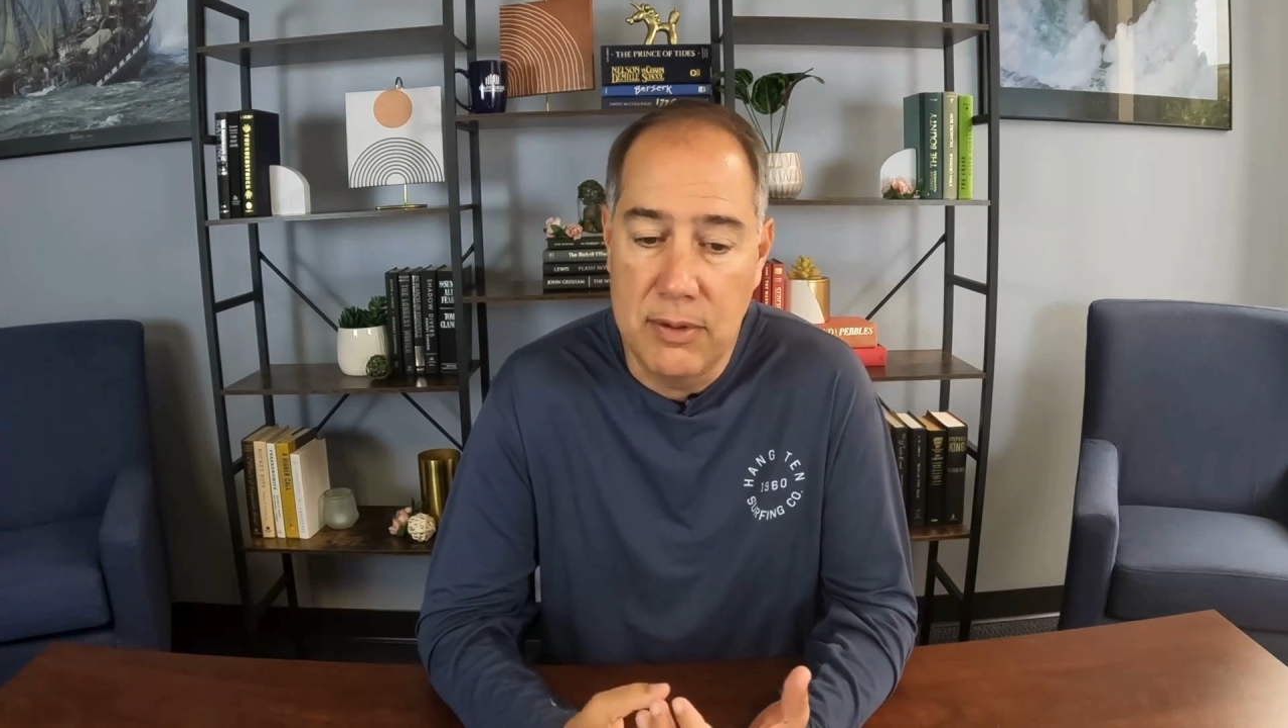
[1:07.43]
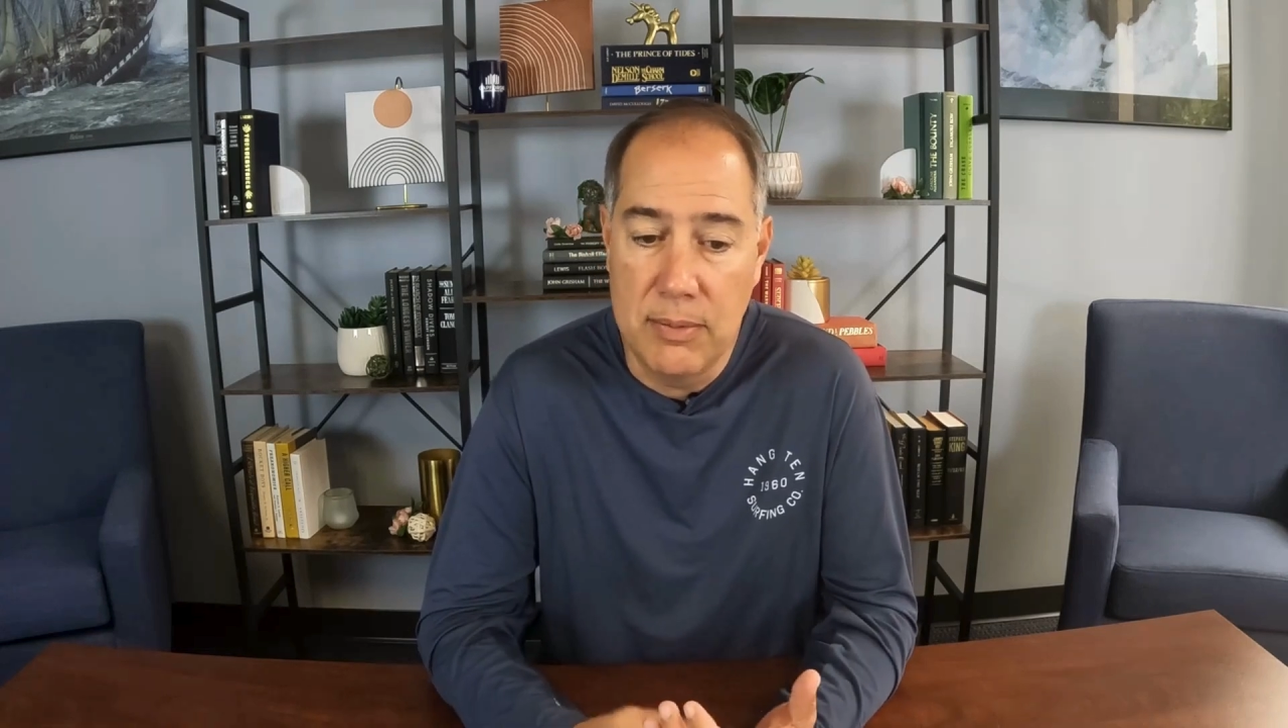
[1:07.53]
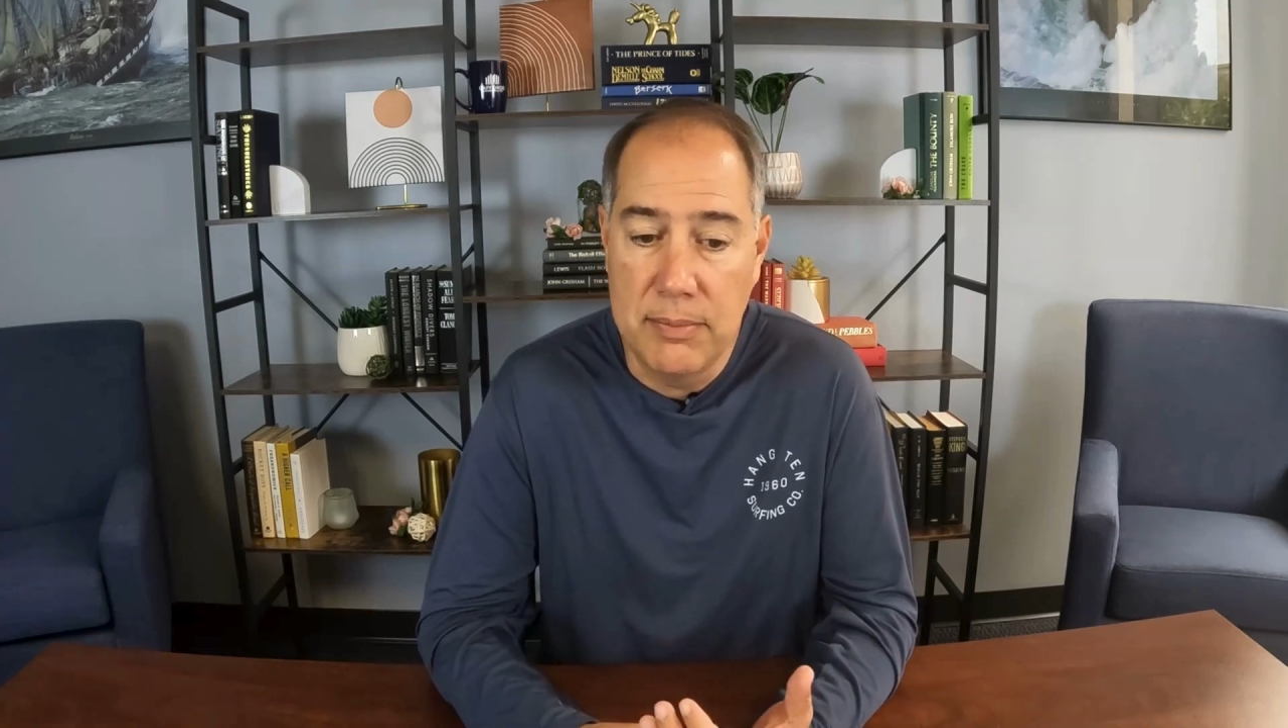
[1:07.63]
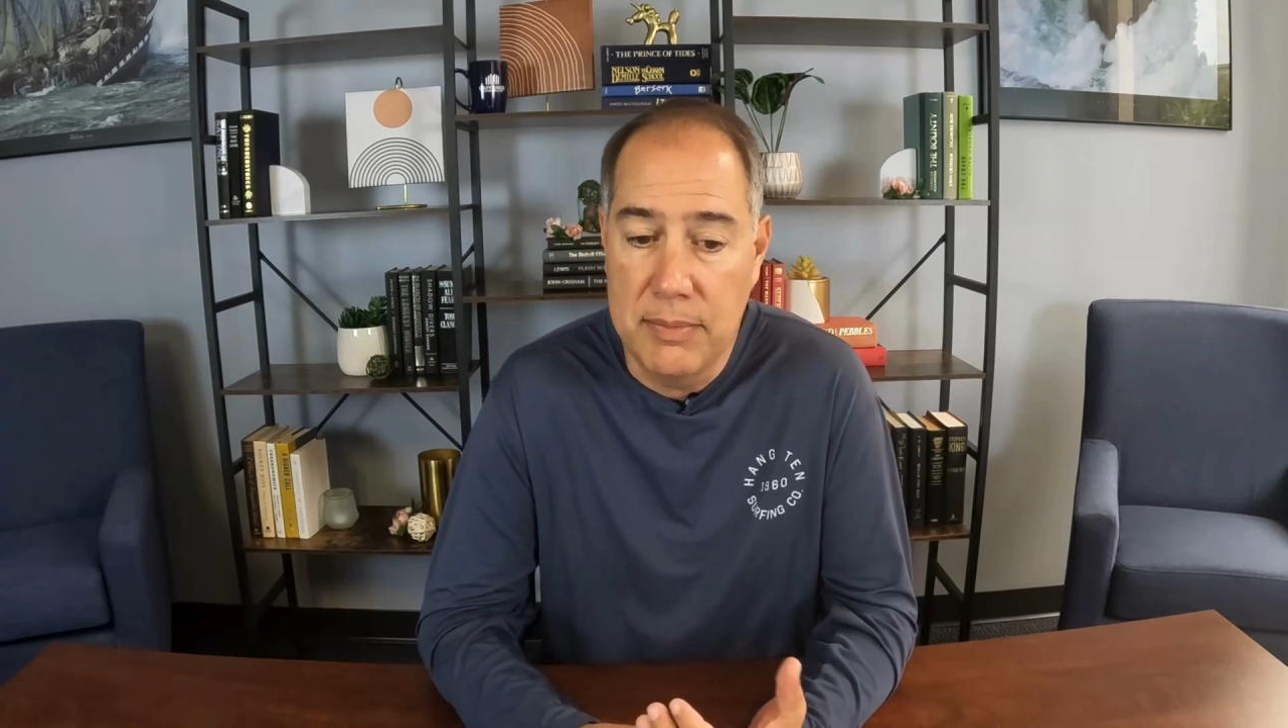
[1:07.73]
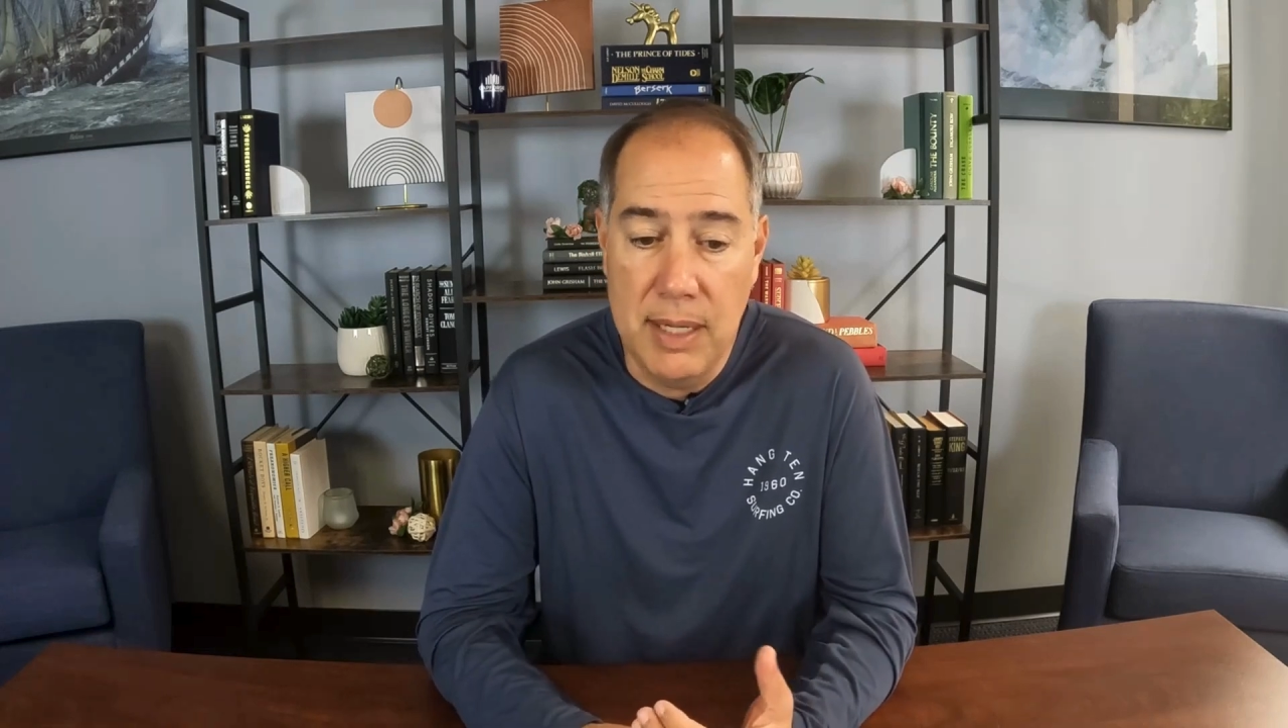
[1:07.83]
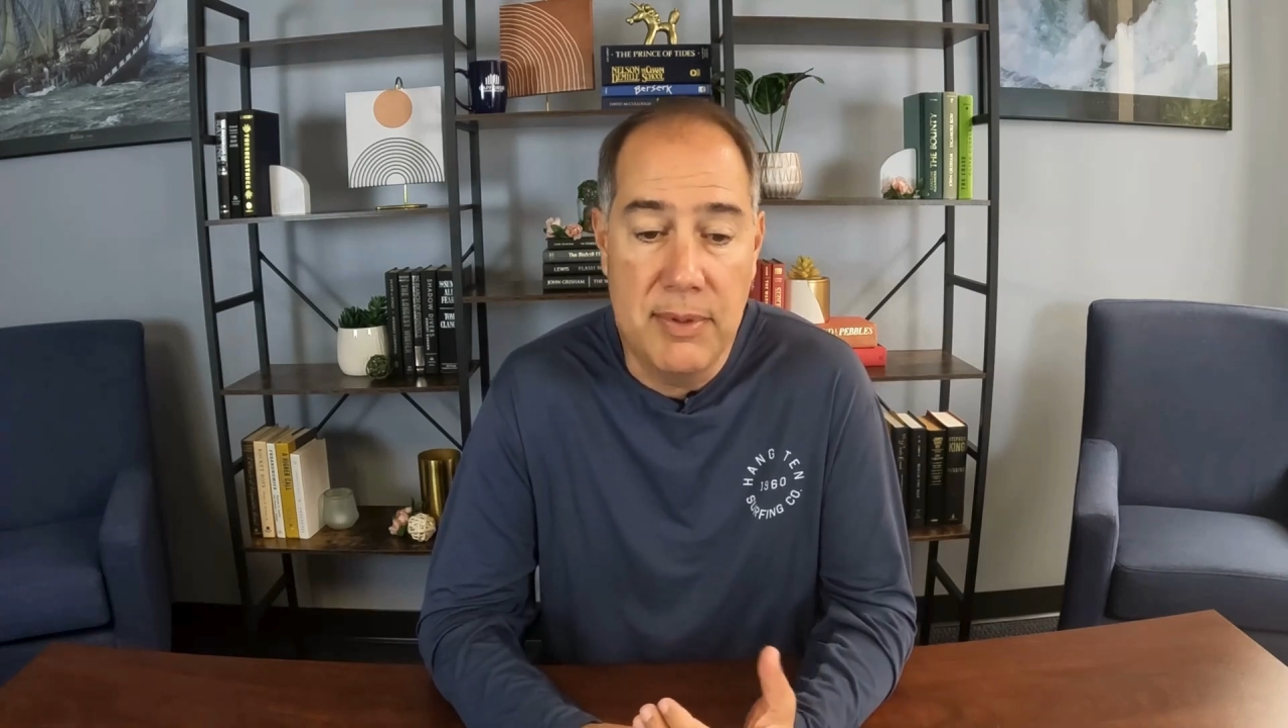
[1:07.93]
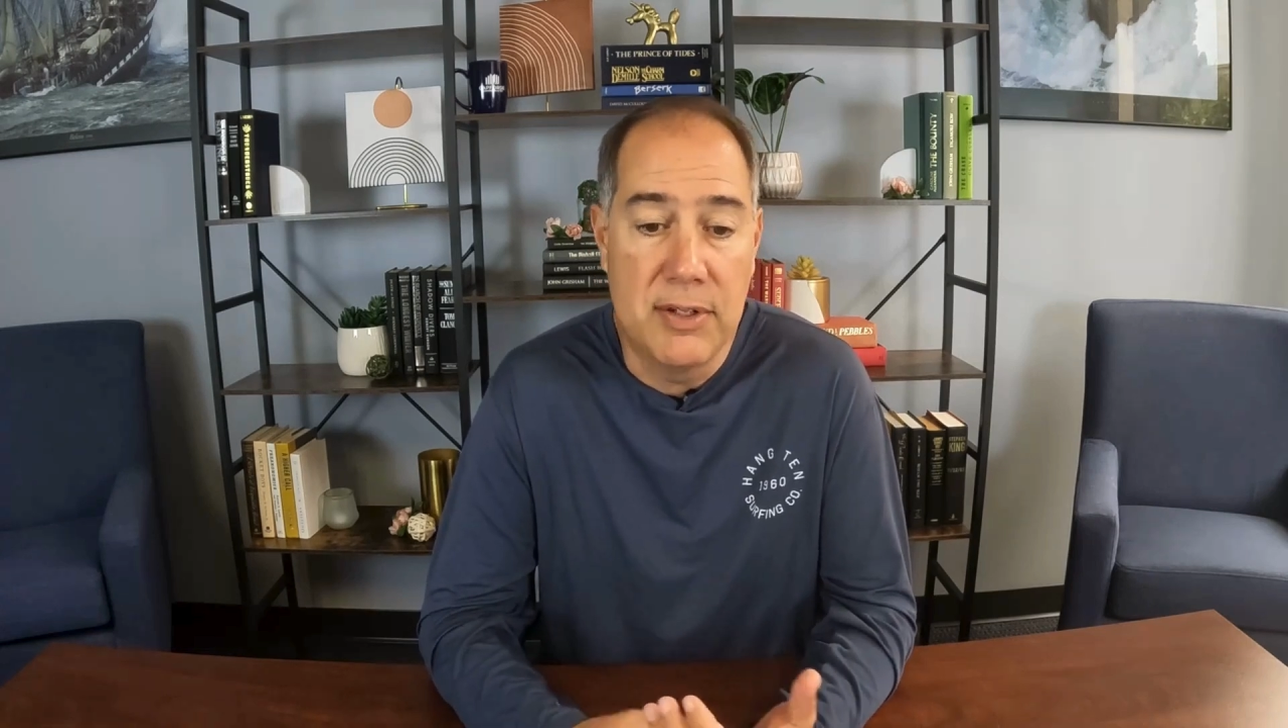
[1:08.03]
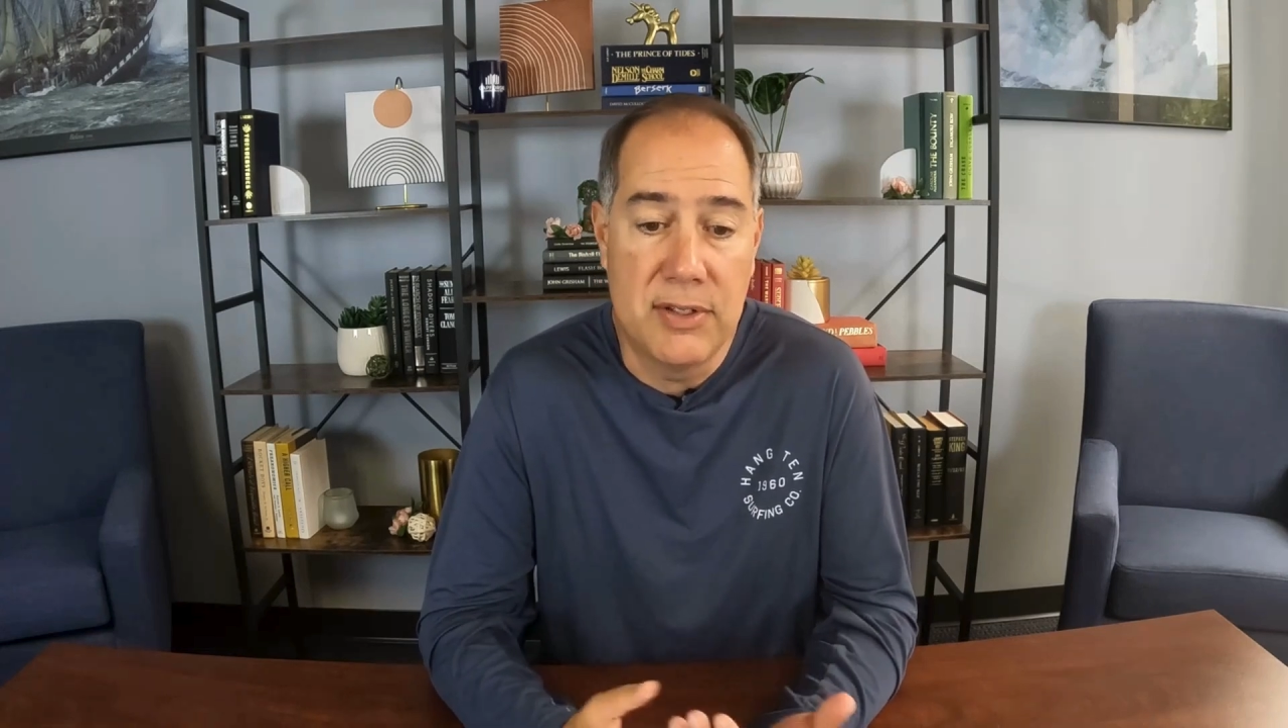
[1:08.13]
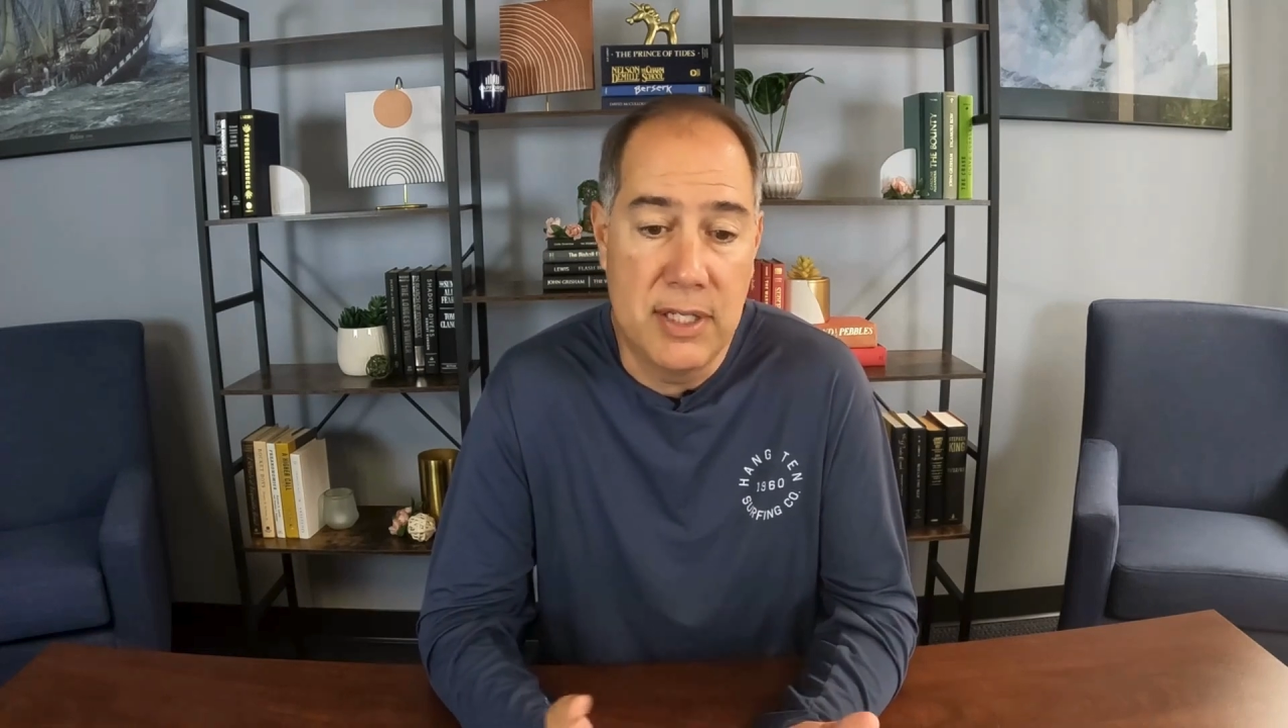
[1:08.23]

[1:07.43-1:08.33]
or maybe there's